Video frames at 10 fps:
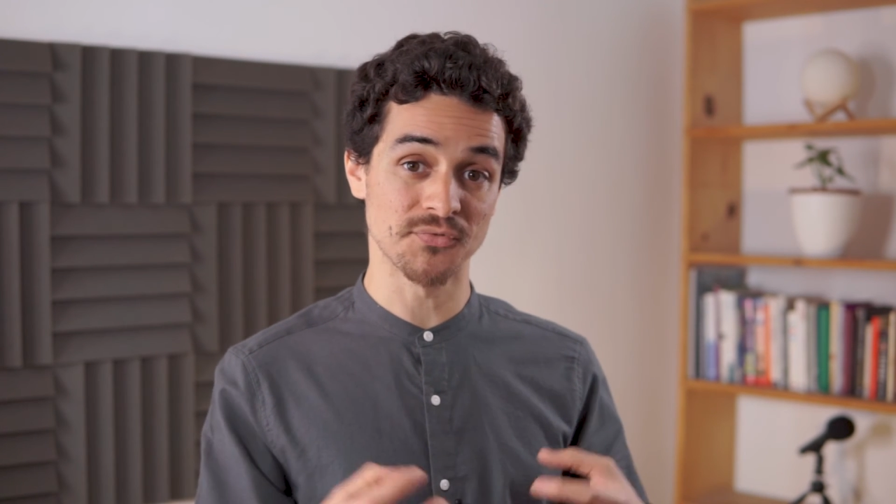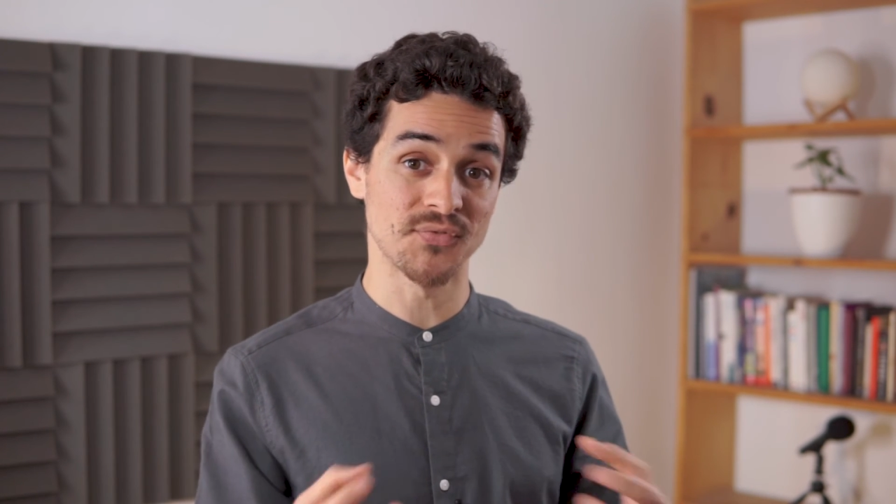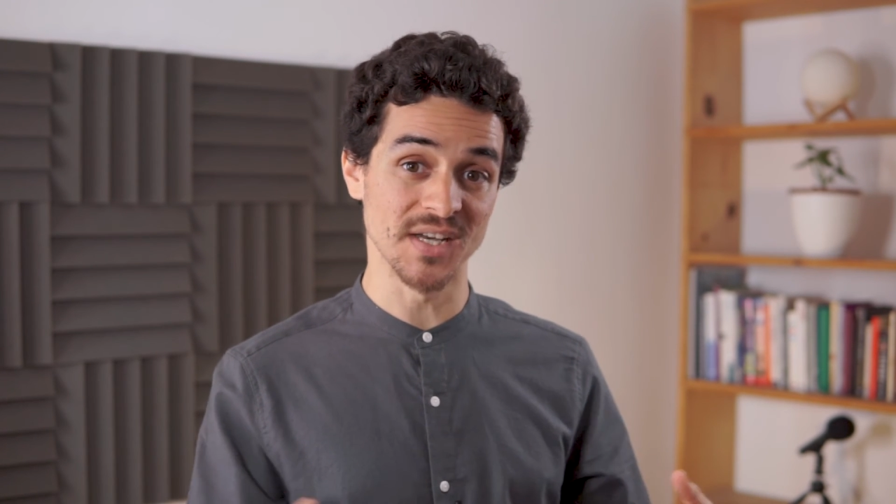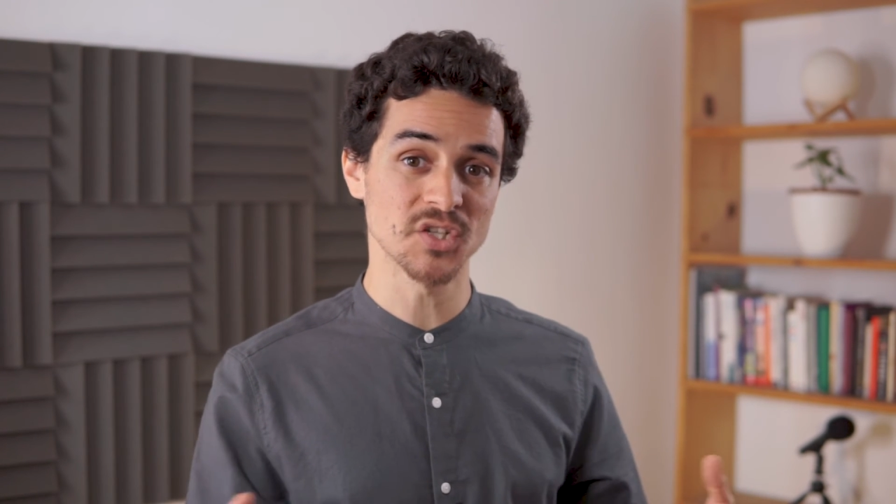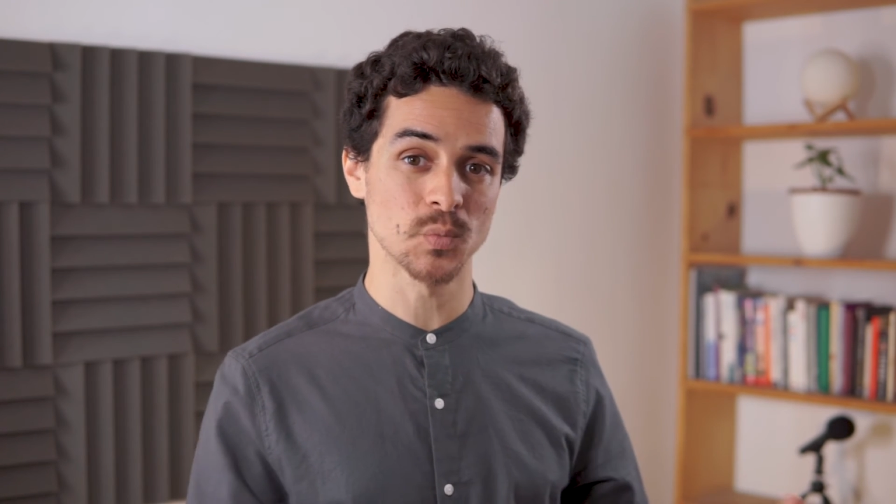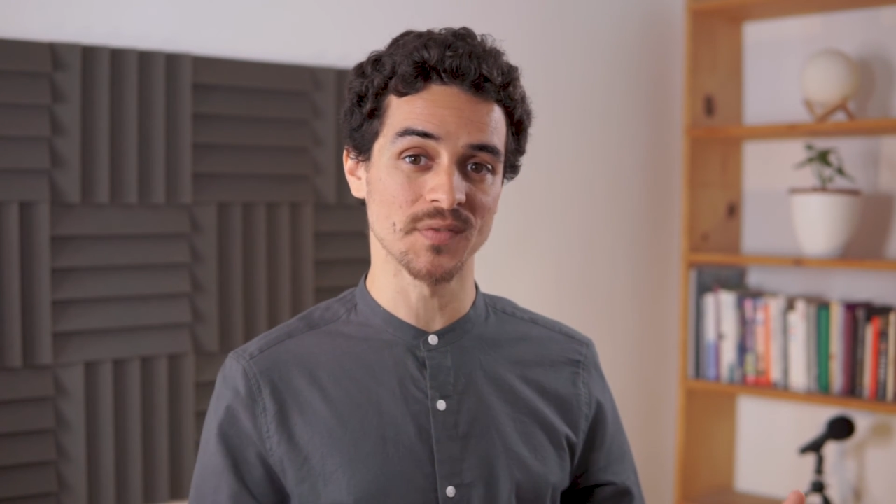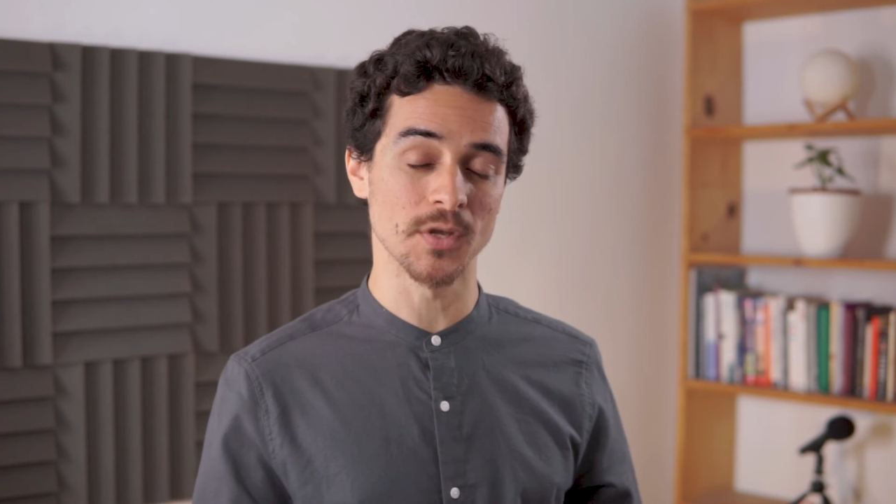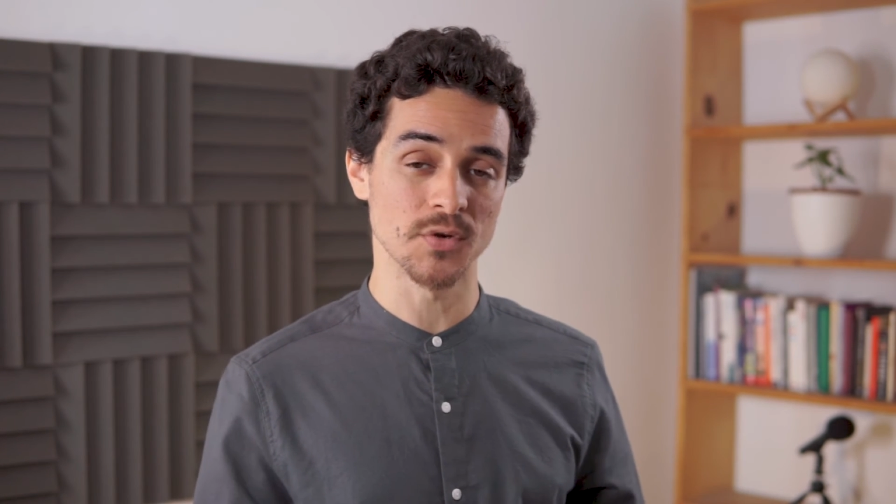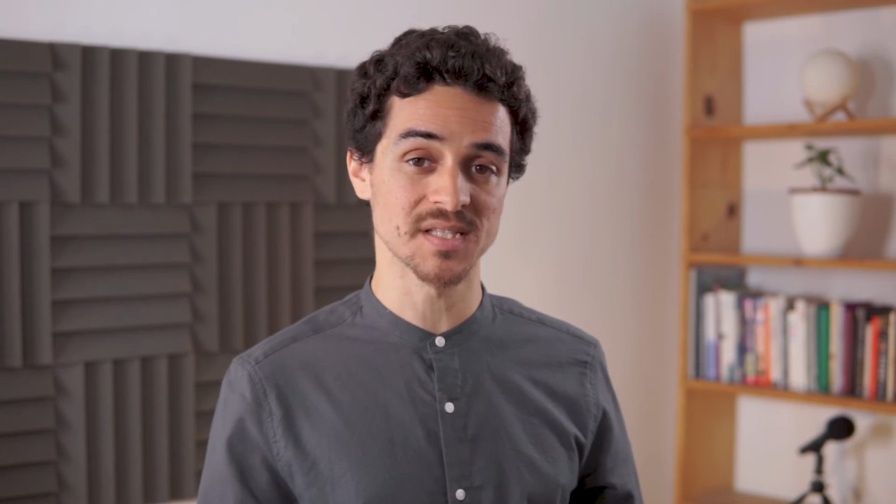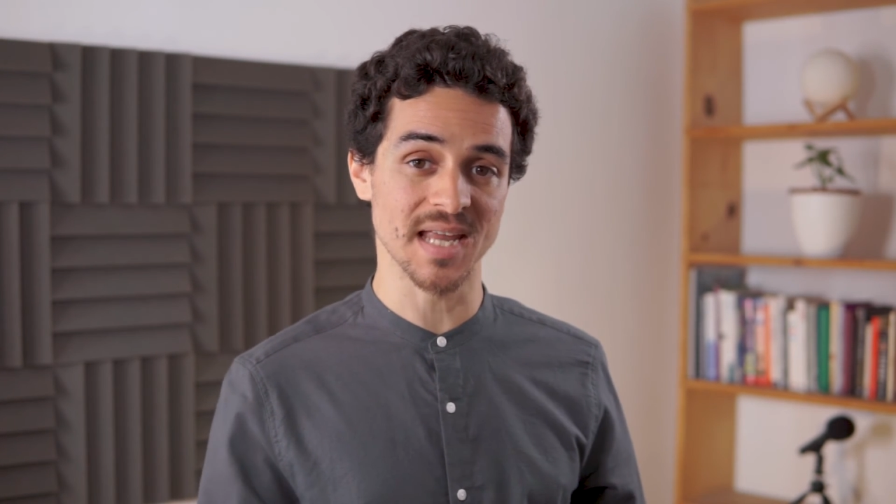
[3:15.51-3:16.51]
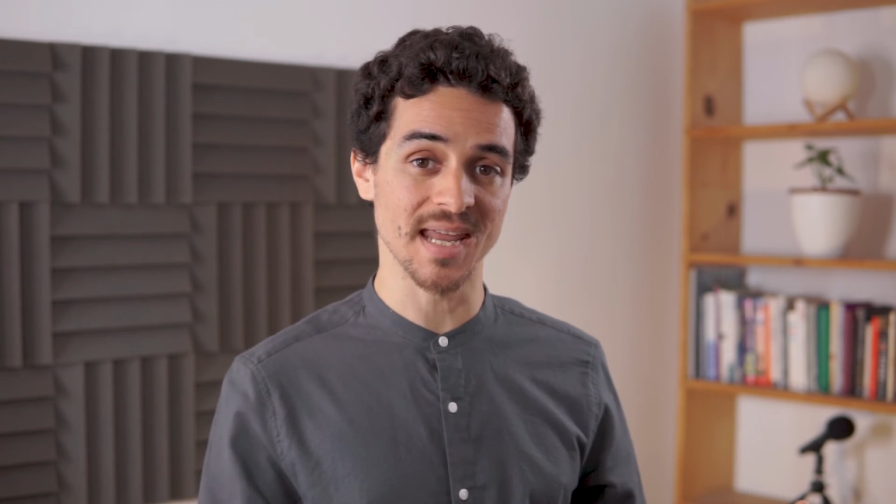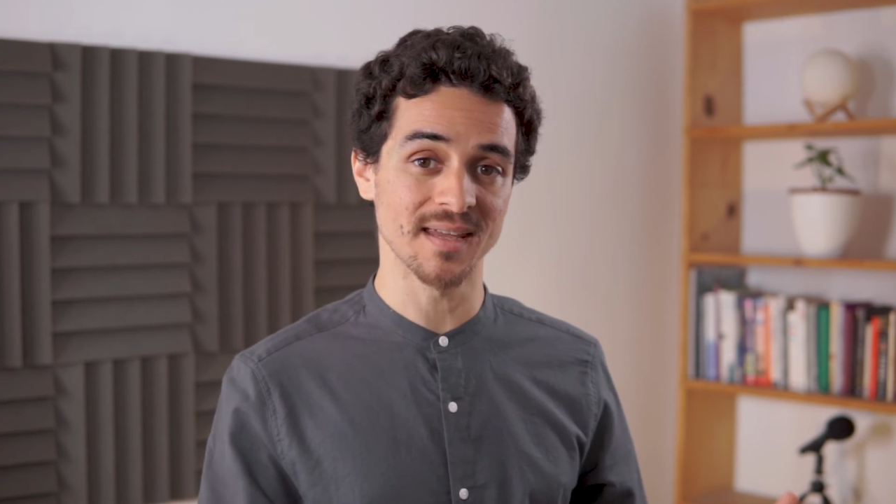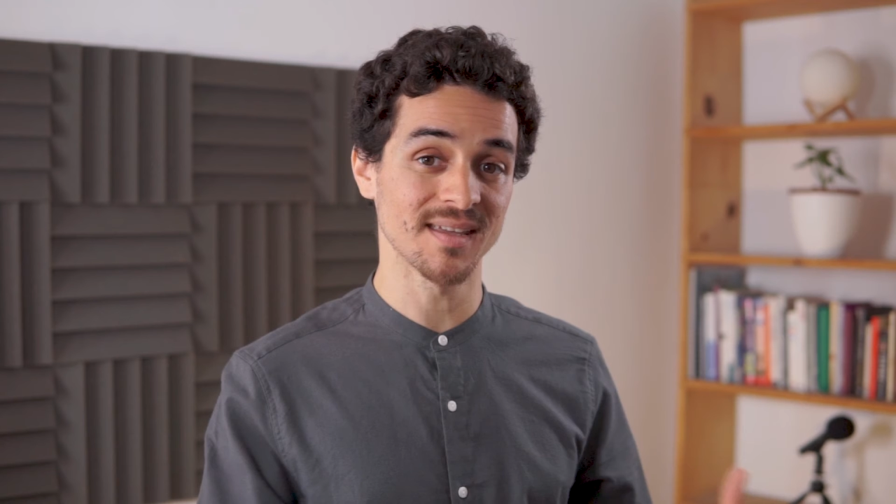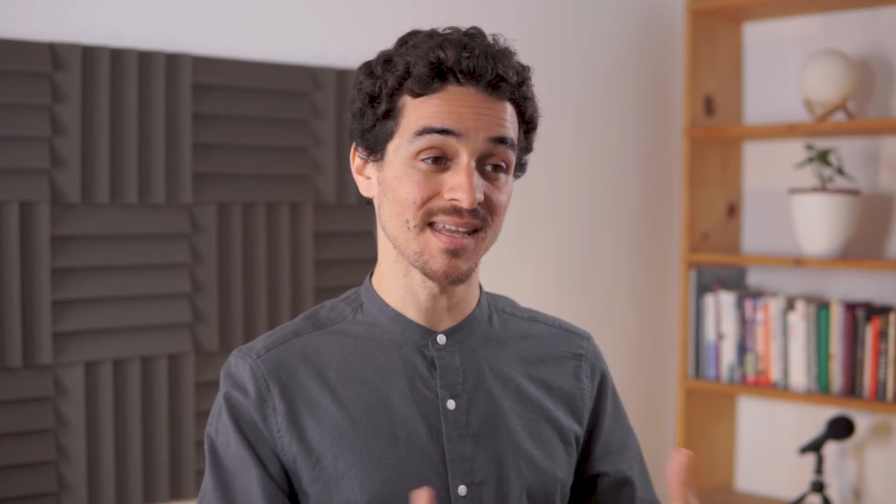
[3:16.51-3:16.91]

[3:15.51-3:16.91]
finish what they're saying,